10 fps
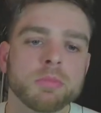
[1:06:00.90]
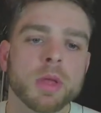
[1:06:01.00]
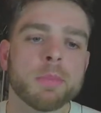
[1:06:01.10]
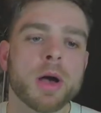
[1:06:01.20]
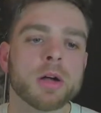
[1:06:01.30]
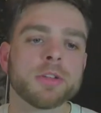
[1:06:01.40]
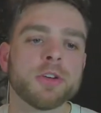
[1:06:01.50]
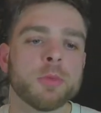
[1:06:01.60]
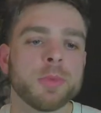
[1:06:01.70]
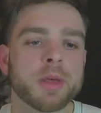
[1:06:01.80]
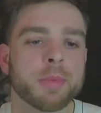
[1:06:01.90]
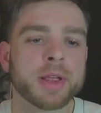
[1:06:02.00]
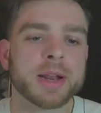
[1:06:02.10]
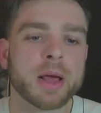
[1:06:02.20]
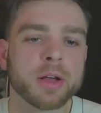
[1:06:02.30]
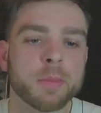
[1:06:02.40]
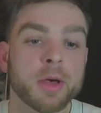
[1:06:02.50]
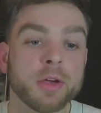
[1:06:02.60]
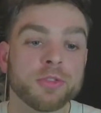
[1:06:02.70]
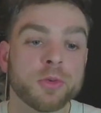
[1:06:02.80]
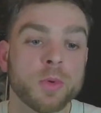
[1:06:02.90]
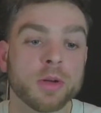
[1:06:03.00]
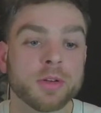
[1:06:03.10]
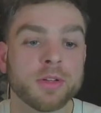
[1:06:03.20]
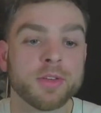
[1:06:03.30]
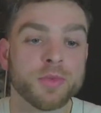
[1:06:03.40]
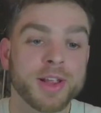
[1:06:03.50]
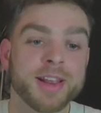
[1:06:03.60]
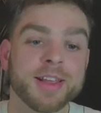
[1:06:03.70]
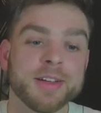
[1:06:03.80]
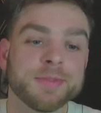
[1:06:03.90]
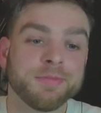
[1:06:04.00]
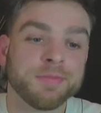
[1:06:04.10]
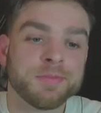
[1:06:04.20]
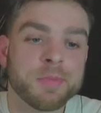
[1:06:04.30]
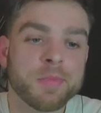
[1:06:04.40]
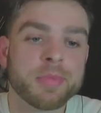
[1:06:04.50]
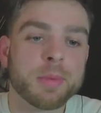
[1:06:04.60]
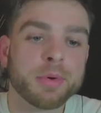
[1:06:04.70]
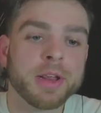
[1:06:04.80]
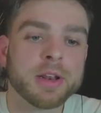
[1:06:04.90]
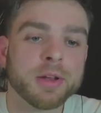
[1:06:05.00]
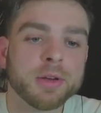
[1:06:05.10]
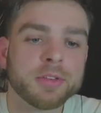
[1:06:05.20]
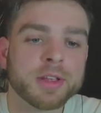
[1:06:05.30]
Parker told me they're bringing out a commercial one. Really? They're pretty clueless.